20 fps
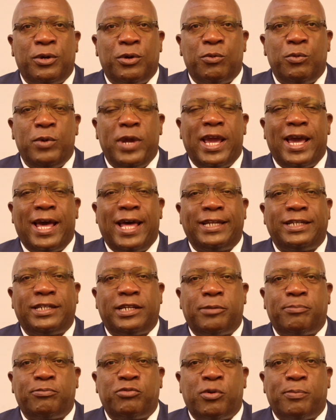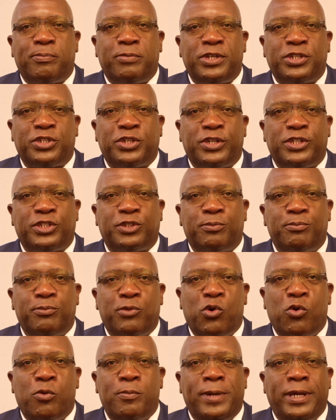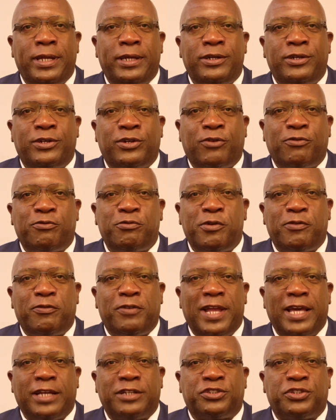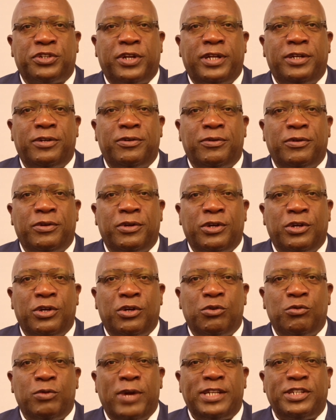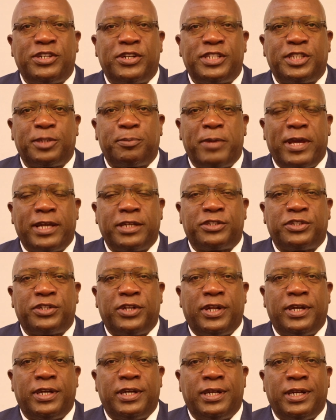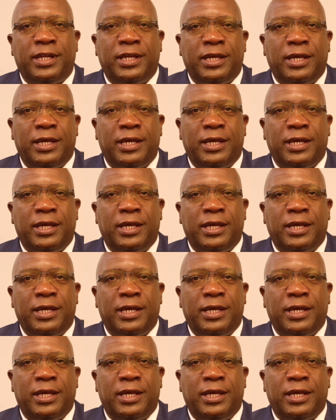we are at a propitious moment of reflection, retrospection,